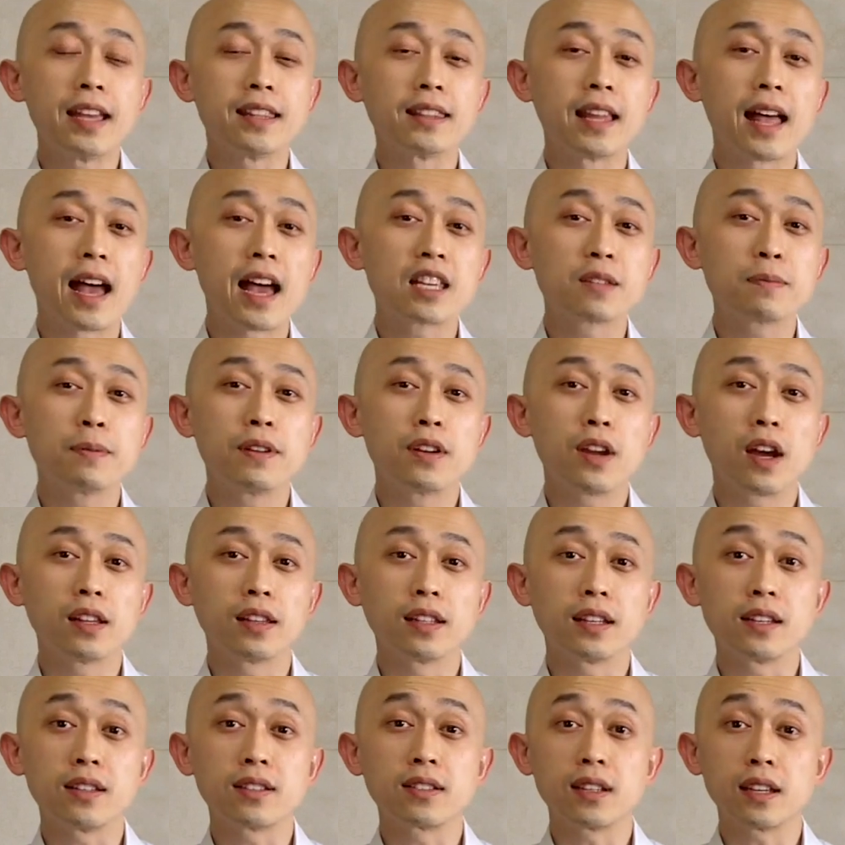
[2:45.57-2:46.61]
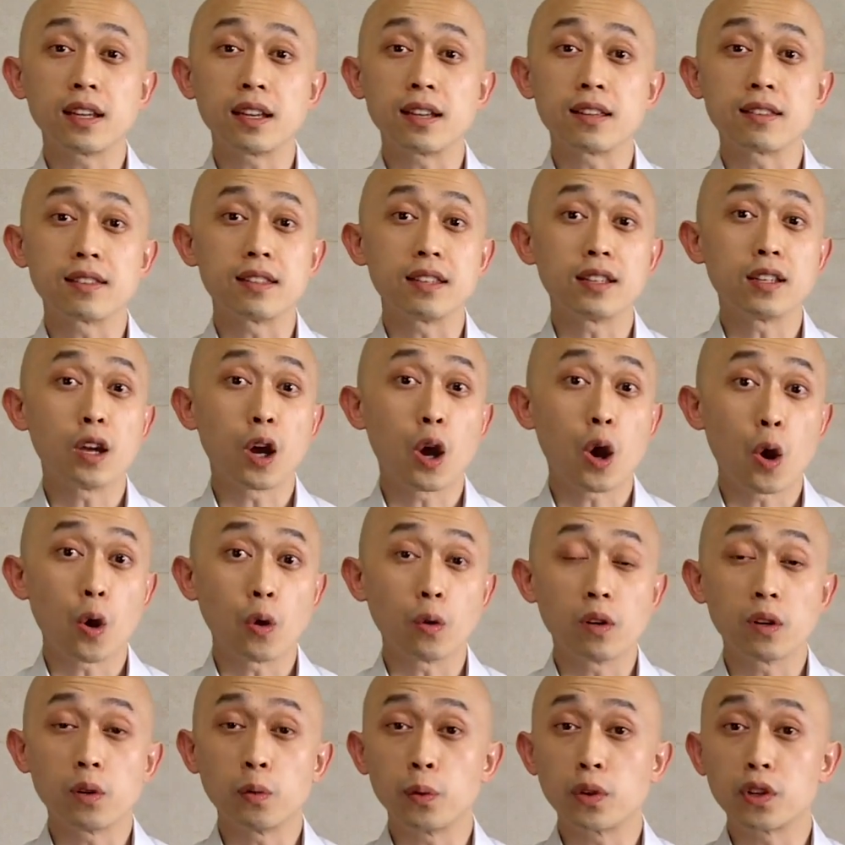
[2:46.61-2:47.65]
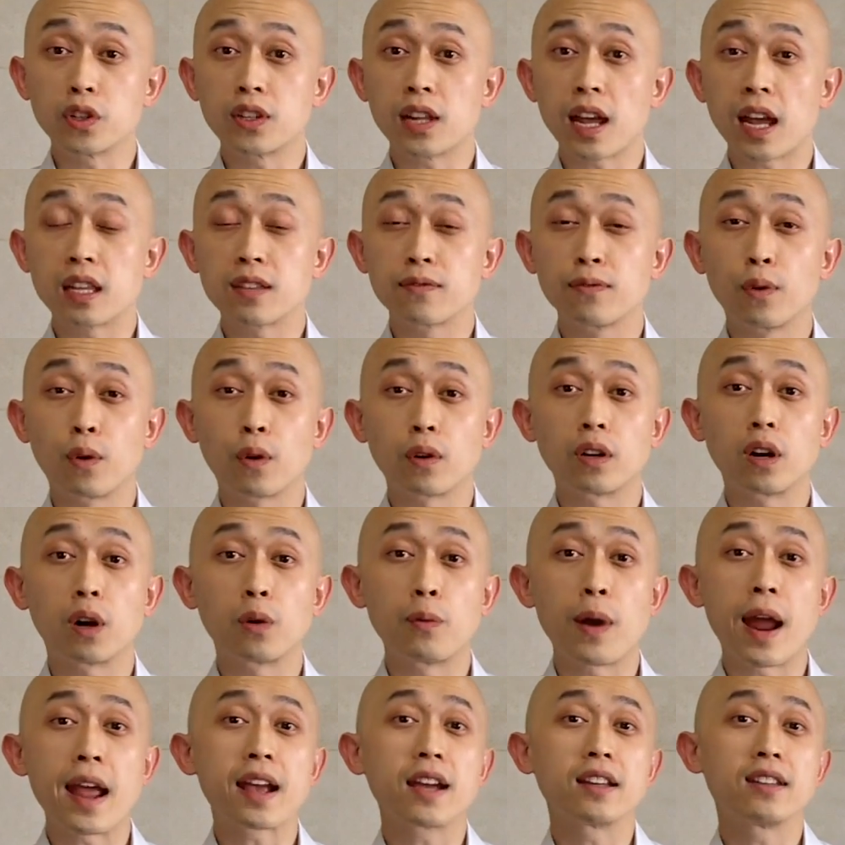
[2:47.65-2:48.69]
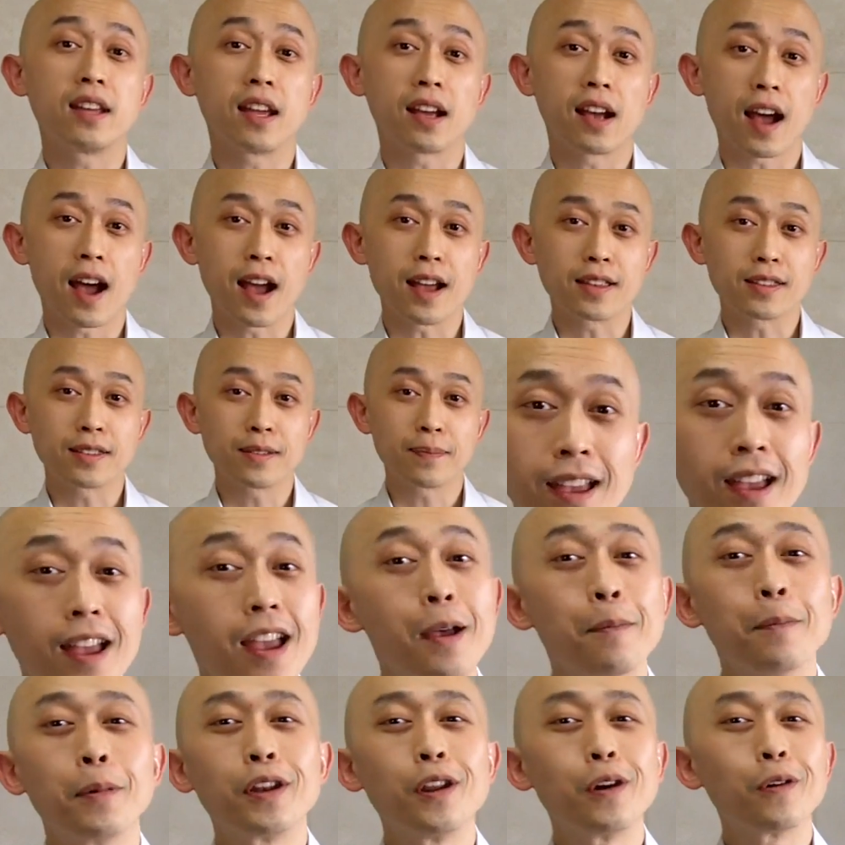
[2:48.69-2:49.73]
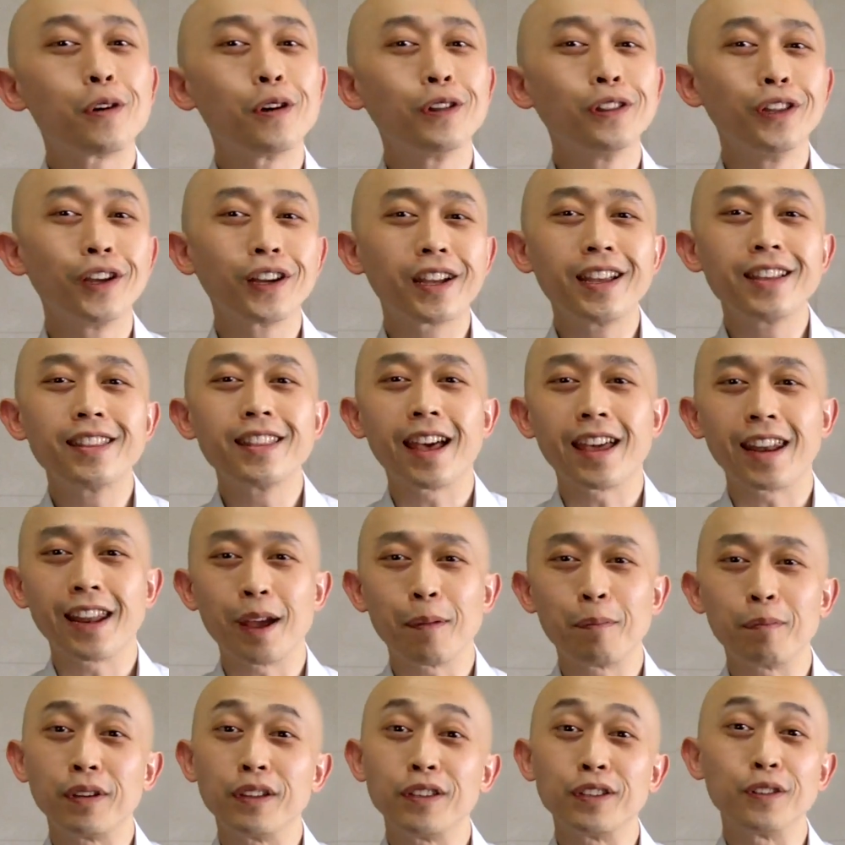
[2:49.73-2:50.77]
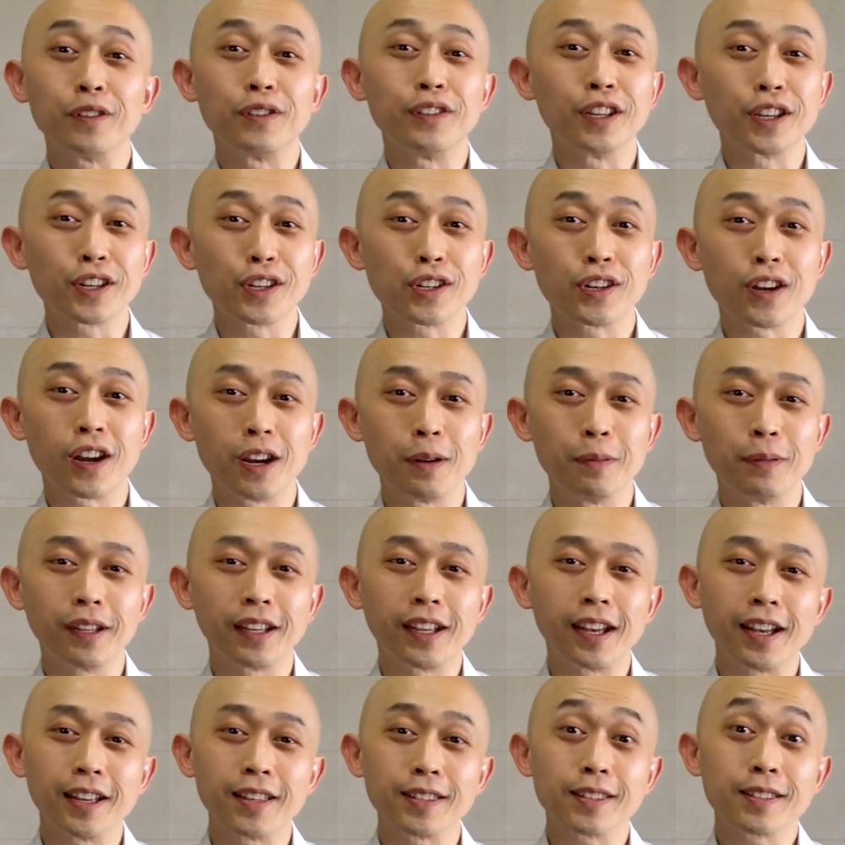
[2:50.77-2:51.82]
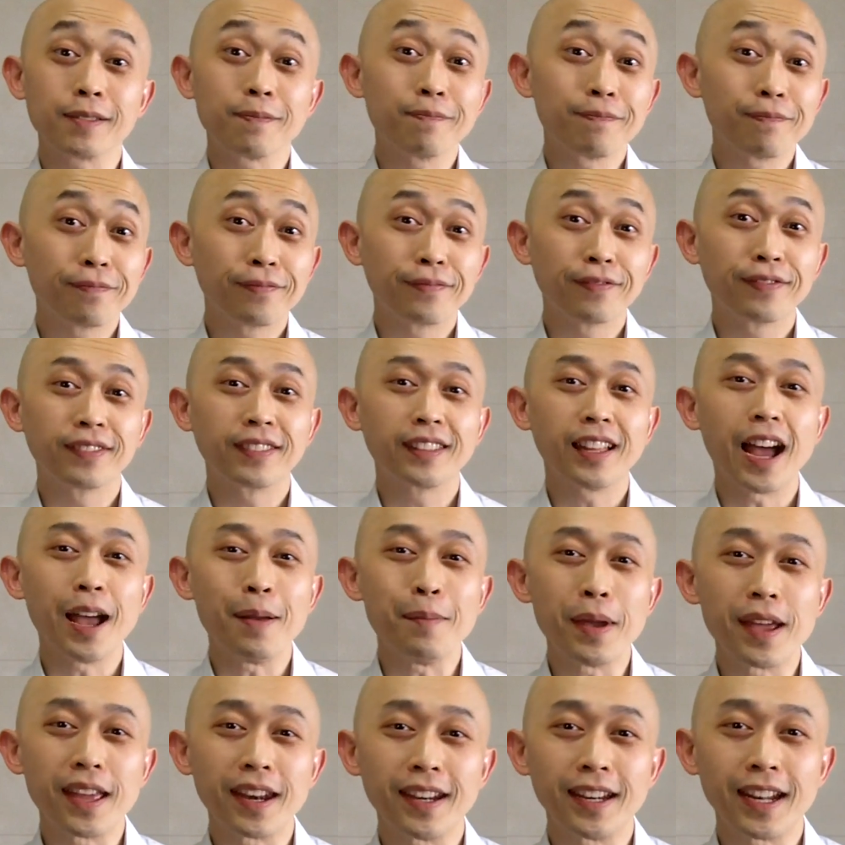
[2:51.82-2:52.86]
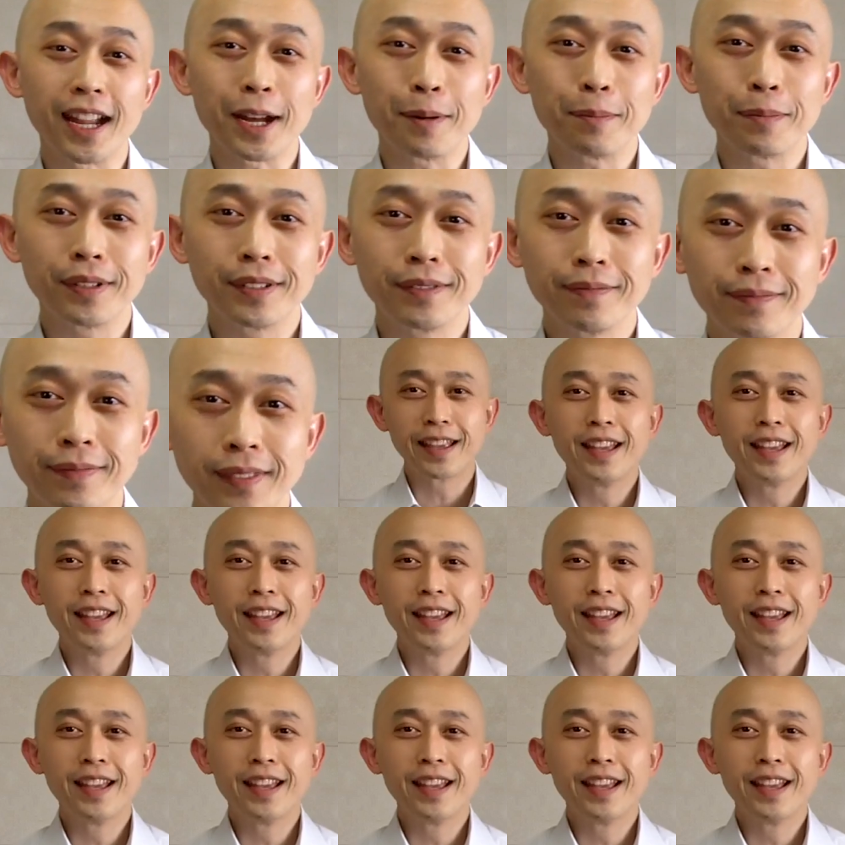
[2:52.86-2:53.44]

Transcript: And last but not least is the O, which stands for orangutan eyes. But don't go looking that up in your dictionary because I made it up.